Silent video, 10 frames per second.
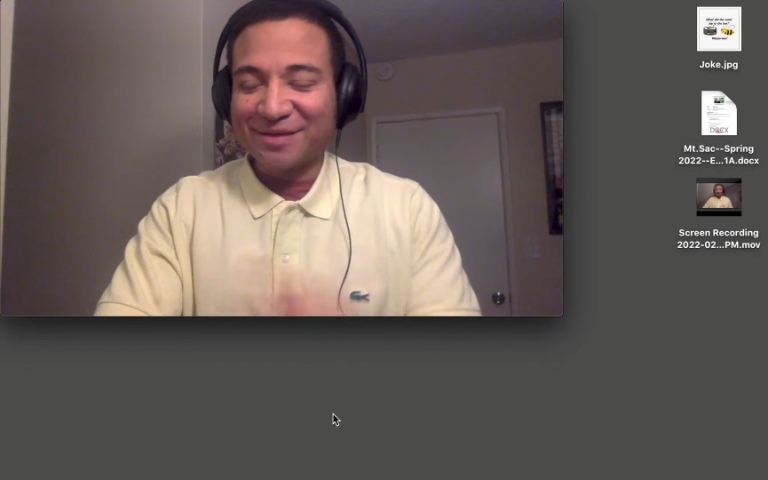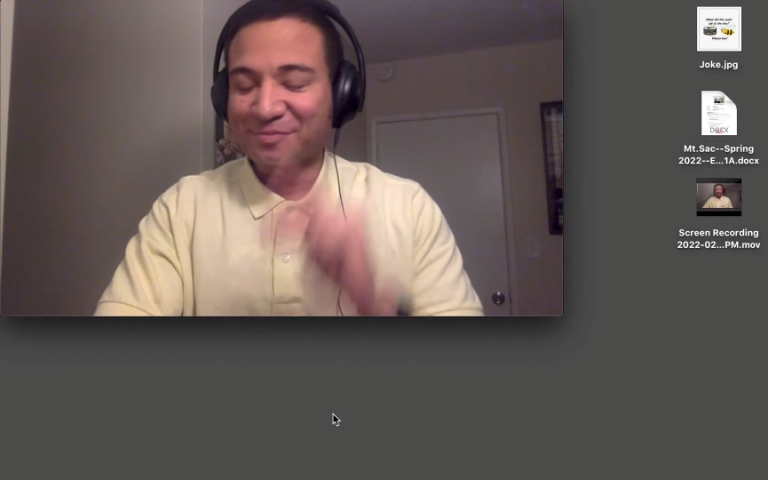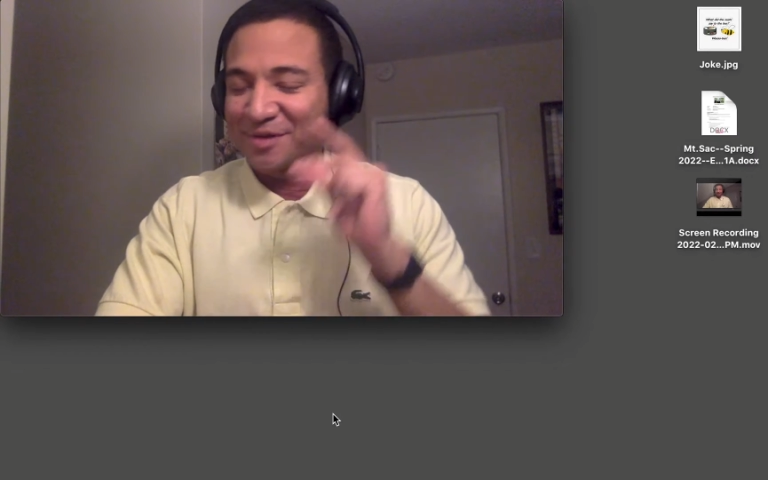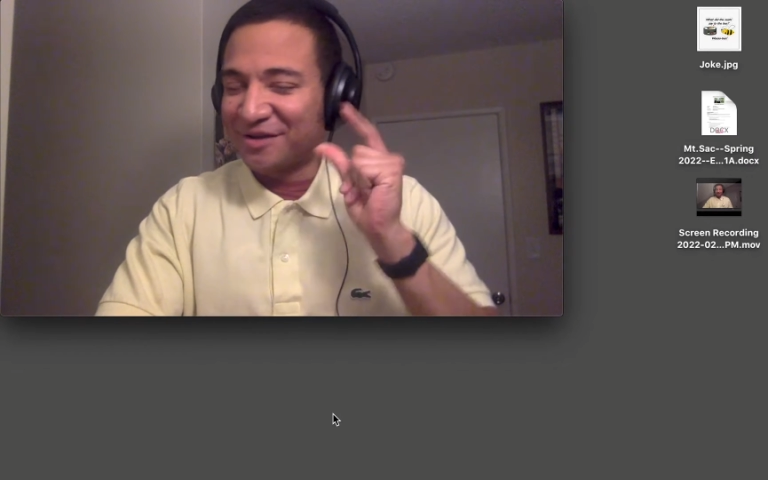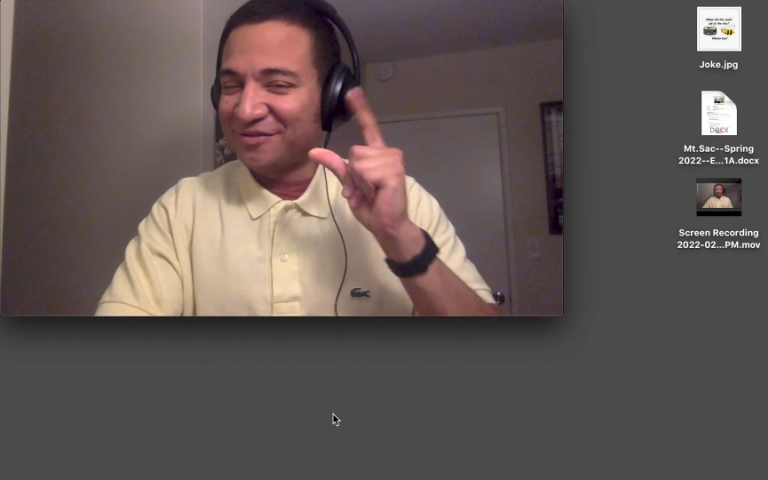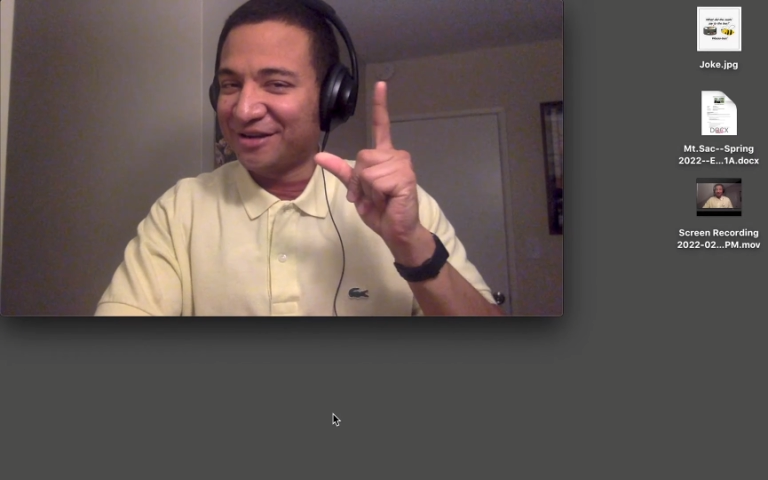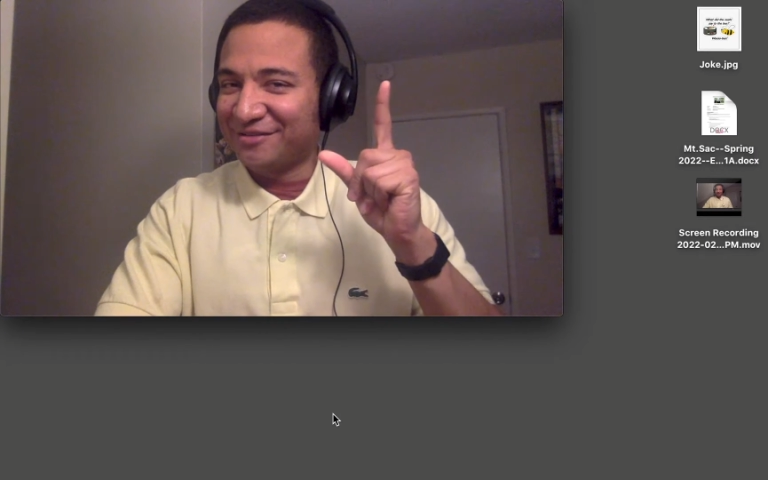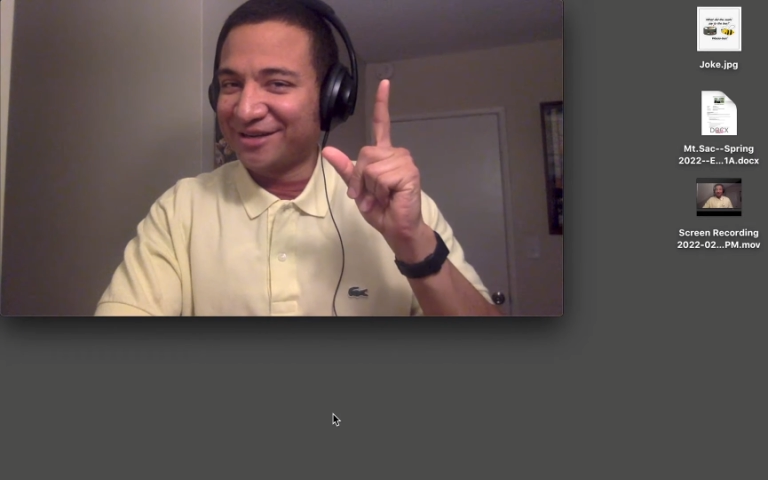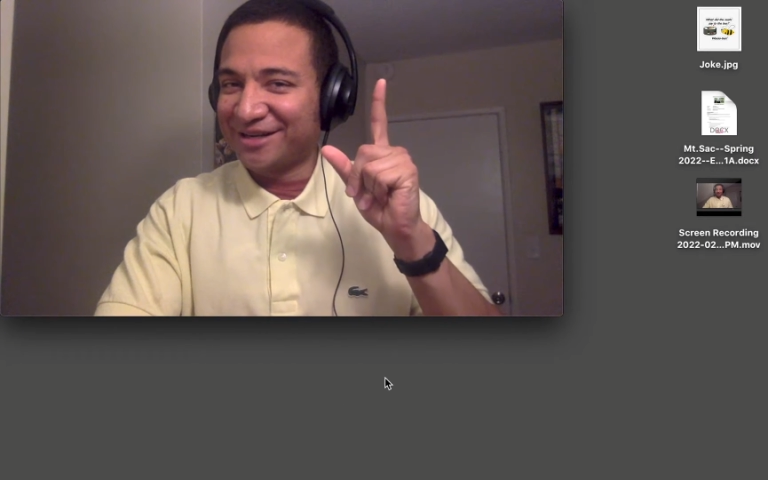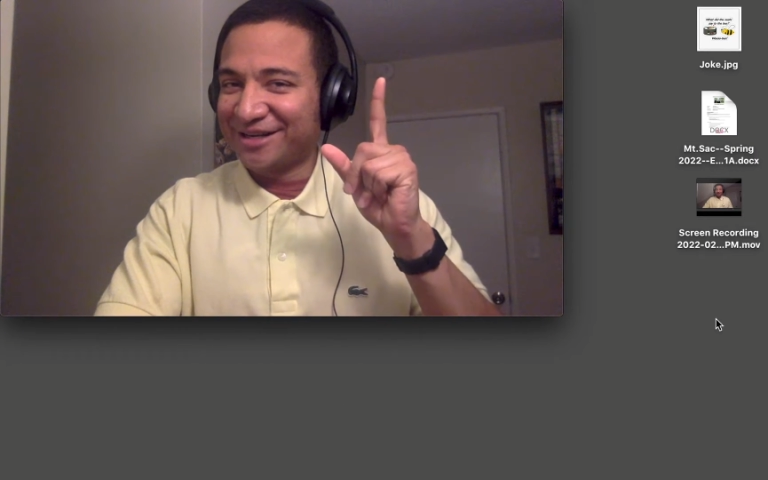my
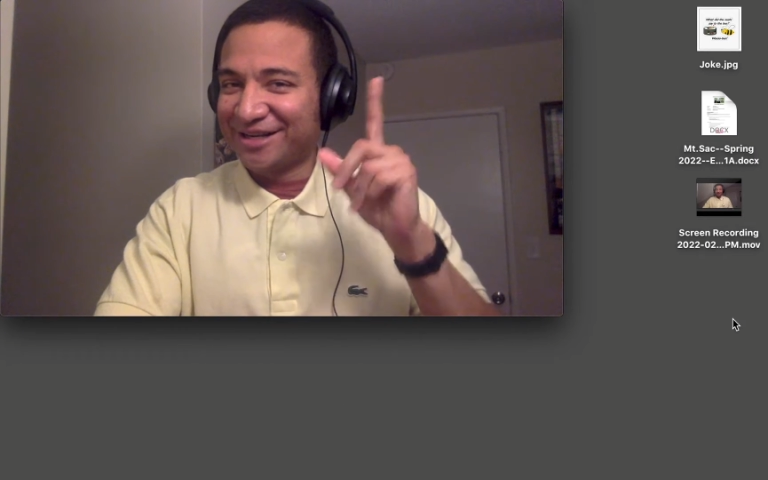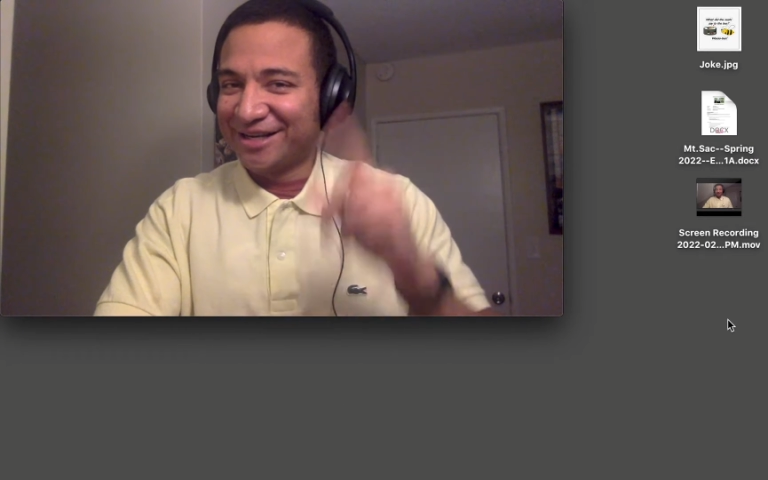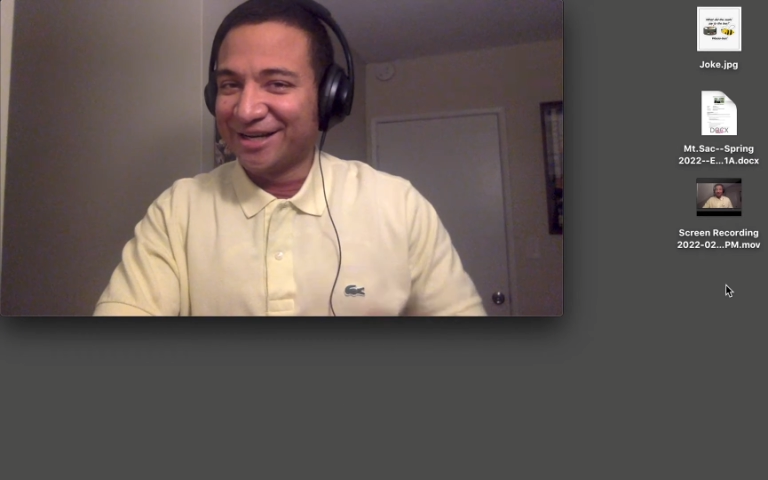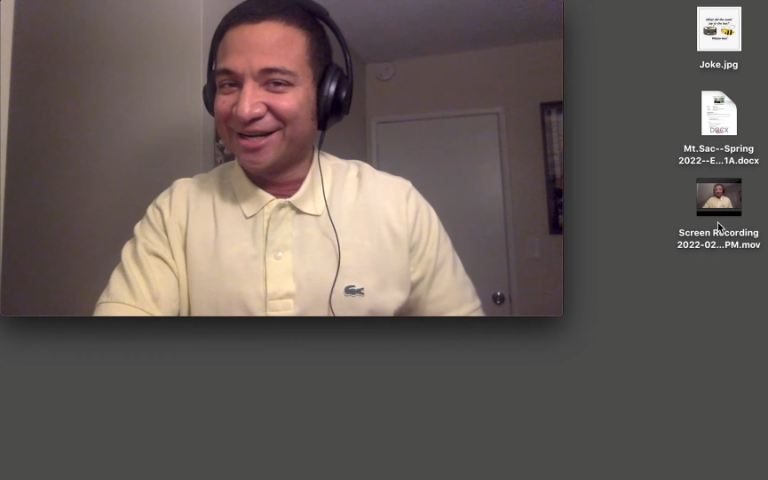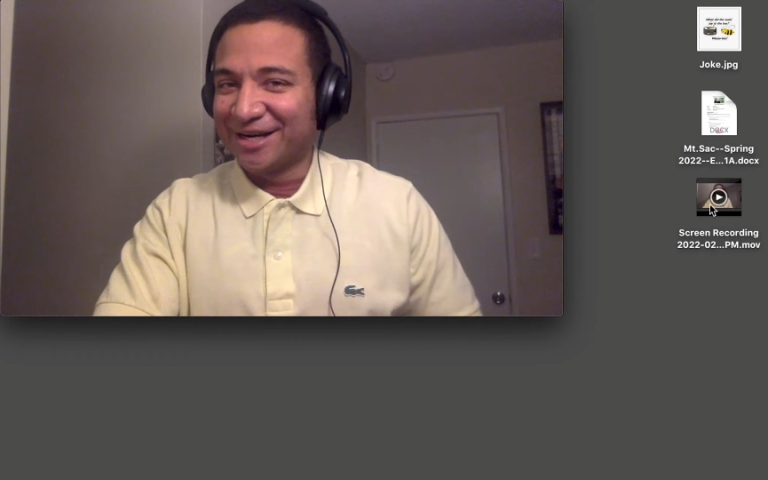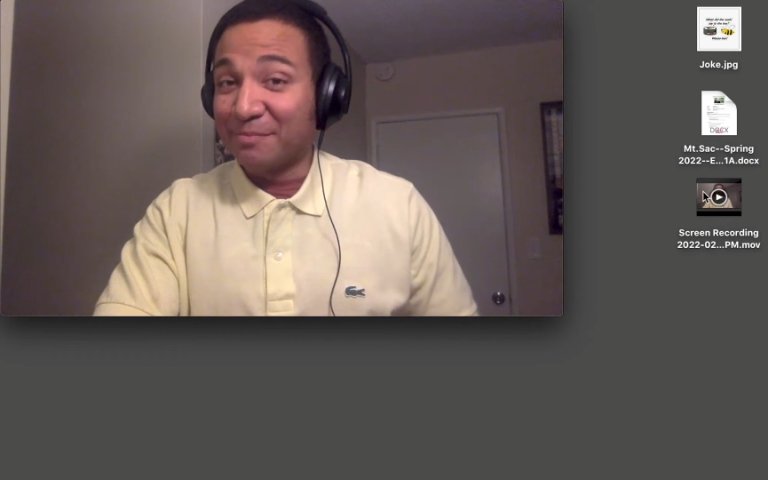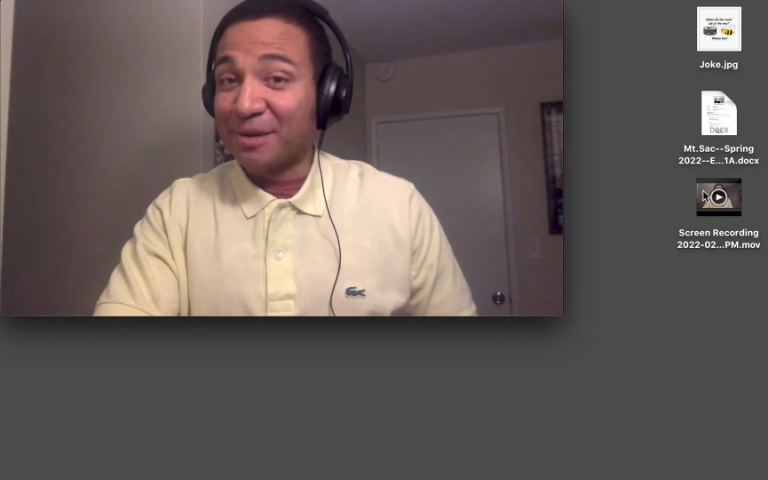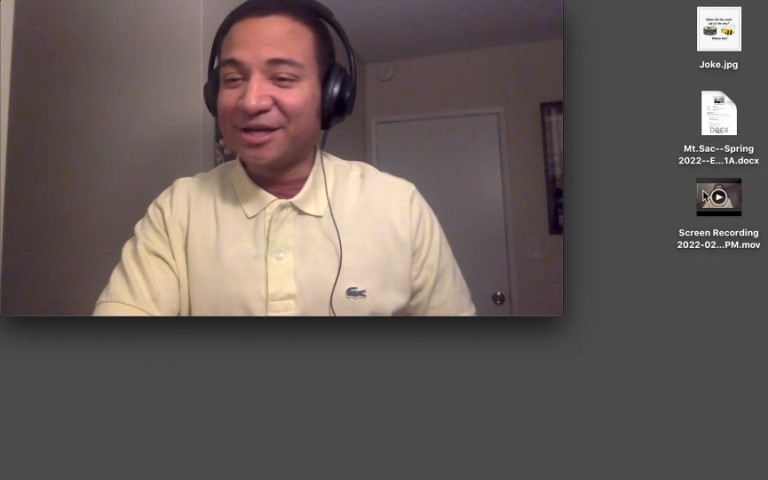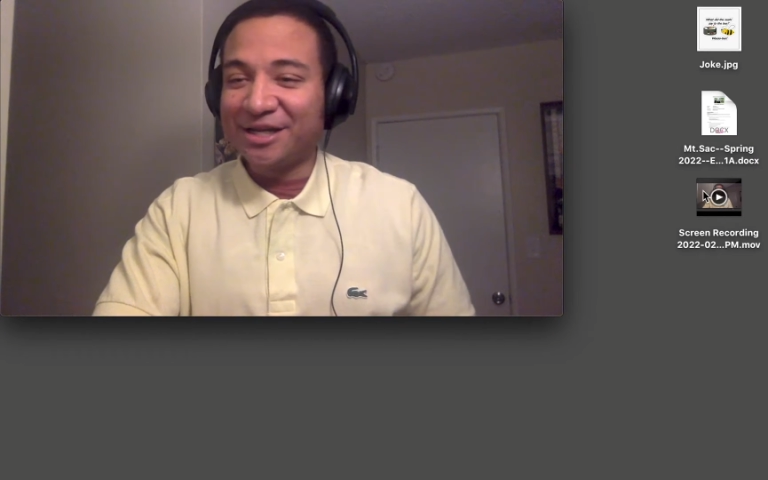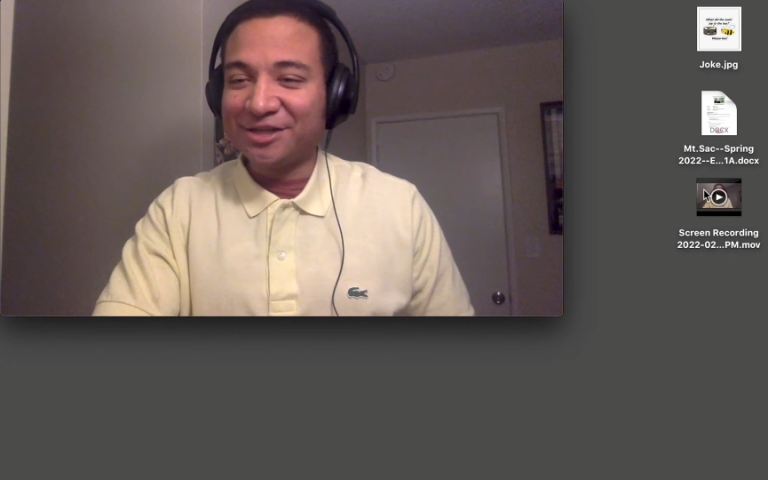favorite, a
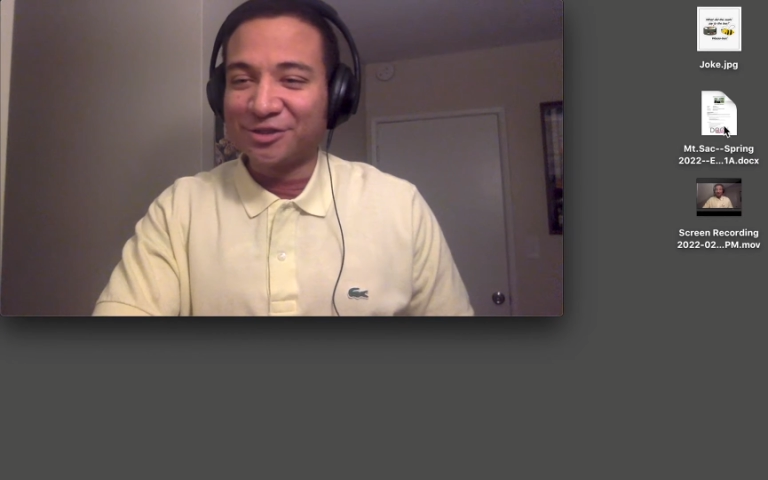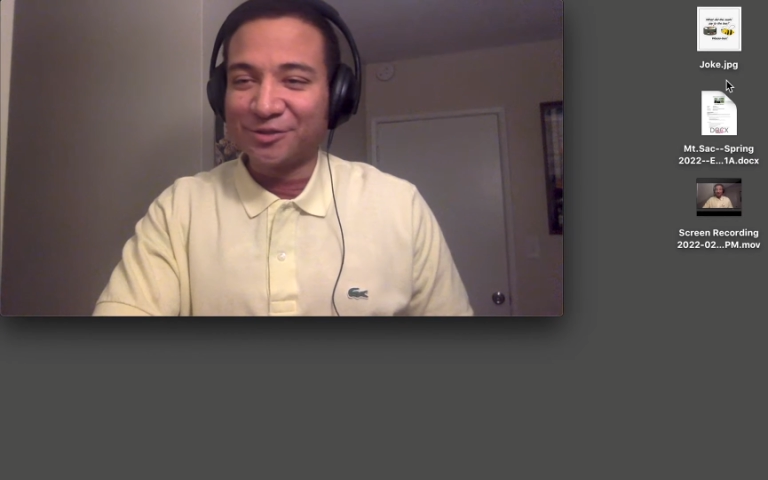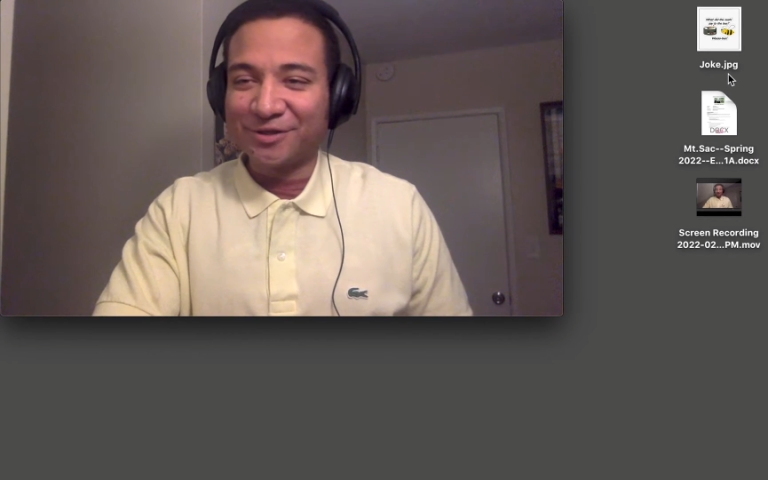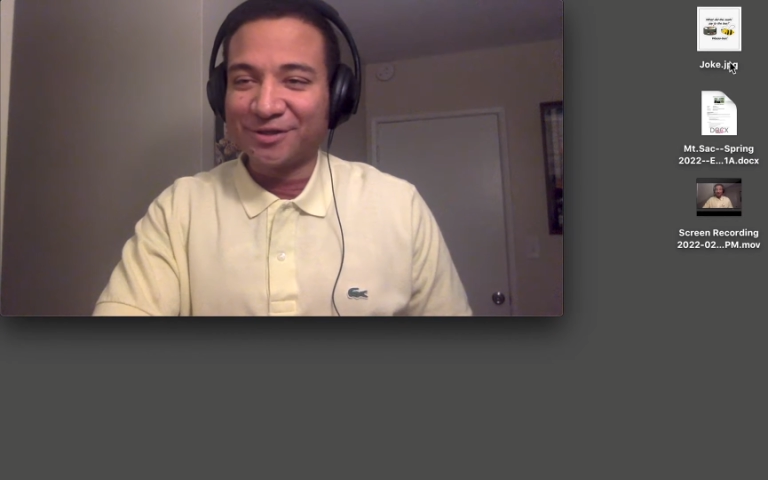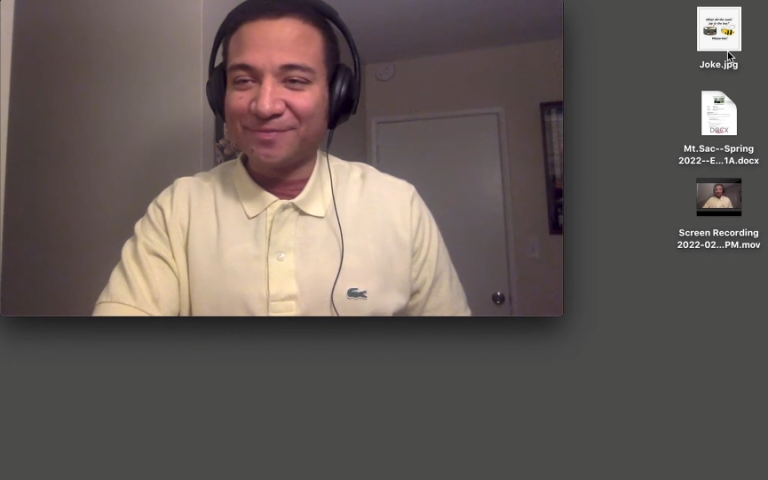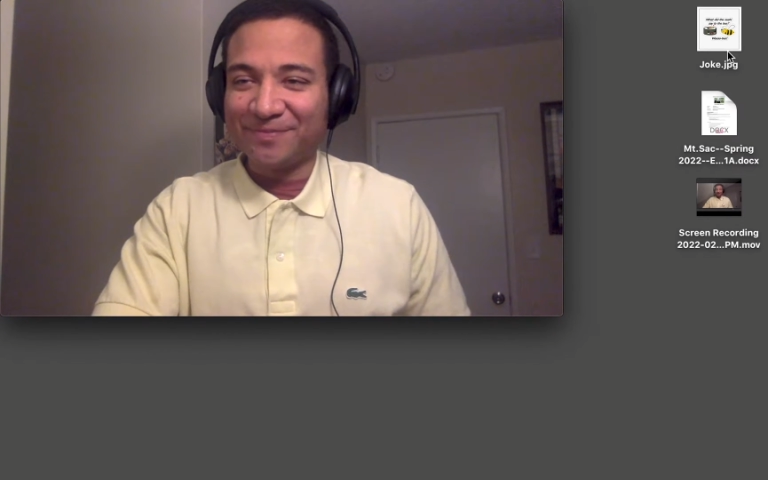punny joke.